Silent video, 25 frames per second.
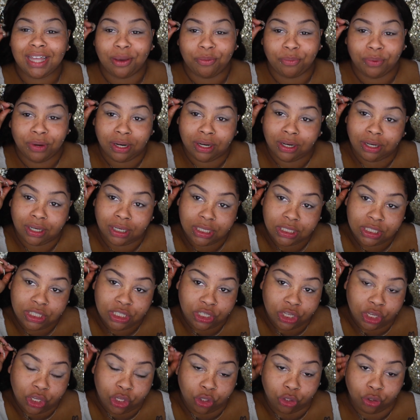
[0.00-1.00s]
we're going
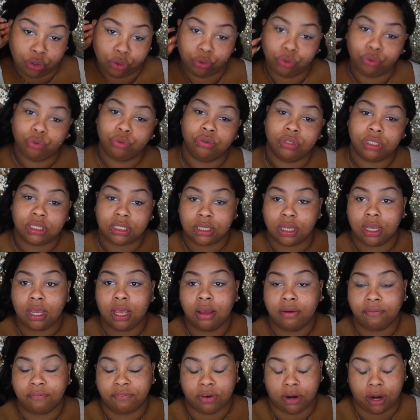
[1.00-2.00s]
to use
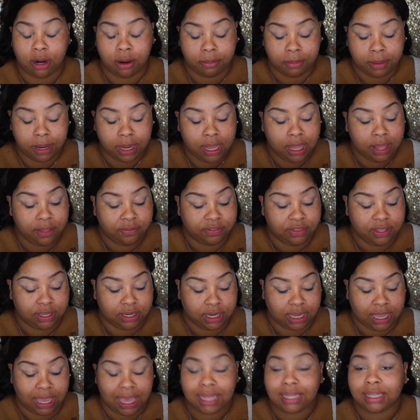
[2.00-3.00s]
from
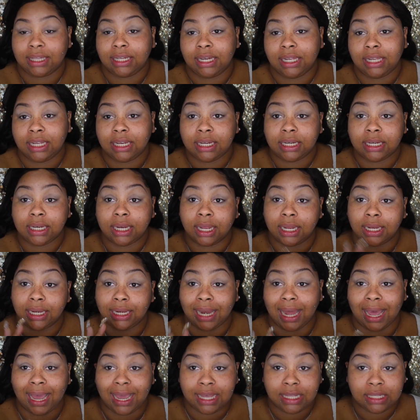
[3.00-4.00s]
the Kathleen
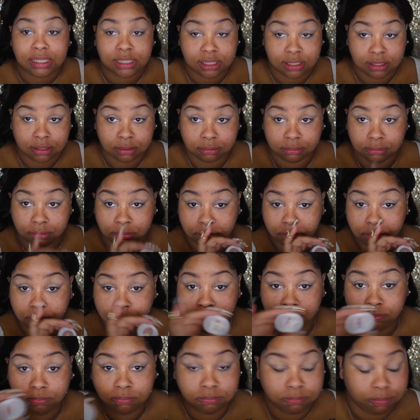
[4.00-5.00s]
Lights
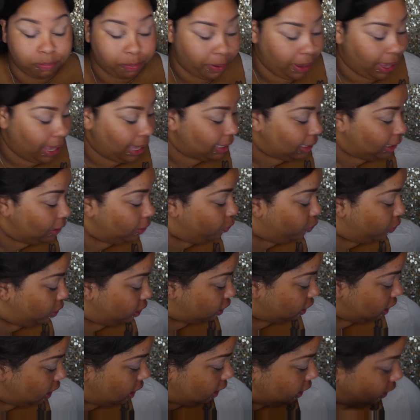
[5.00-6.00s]
palette,
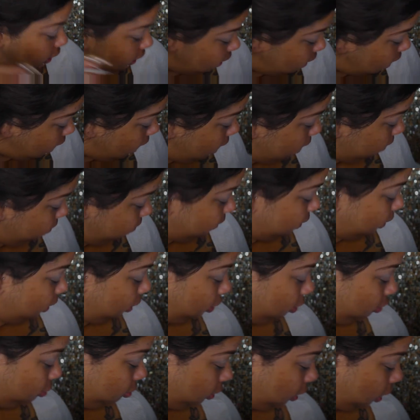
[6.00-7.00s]
which is
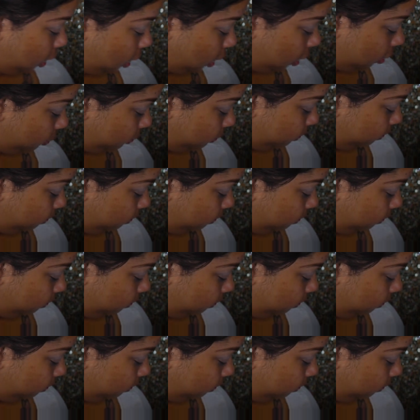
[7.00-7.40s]
absolutely